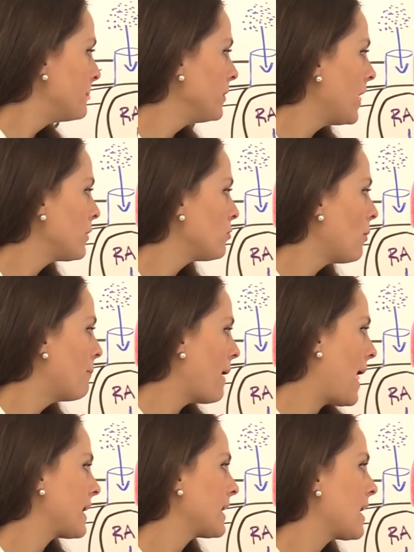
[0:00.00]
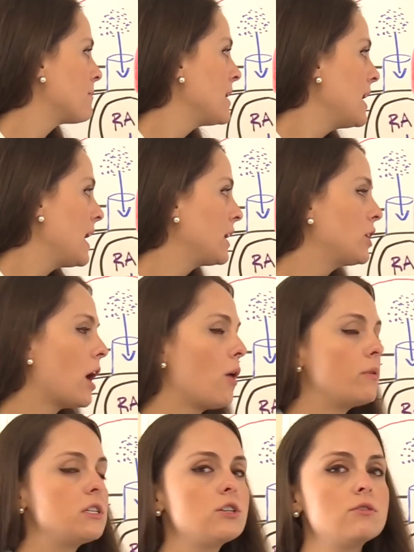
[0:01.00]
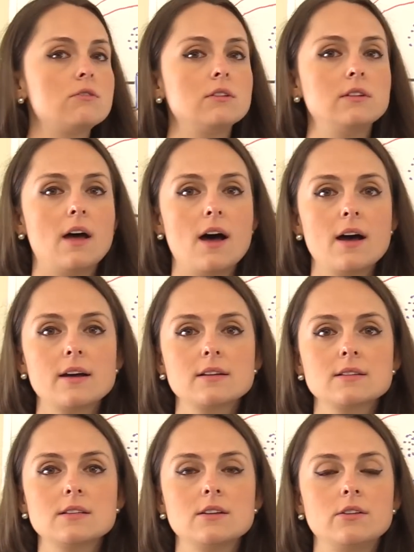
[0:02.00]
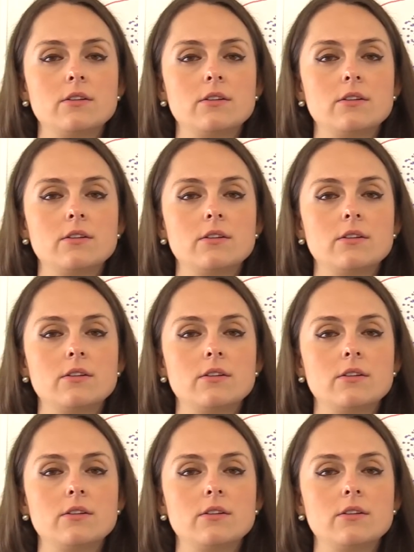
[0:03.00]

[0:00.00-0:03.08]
blood will back up and go into the lungs.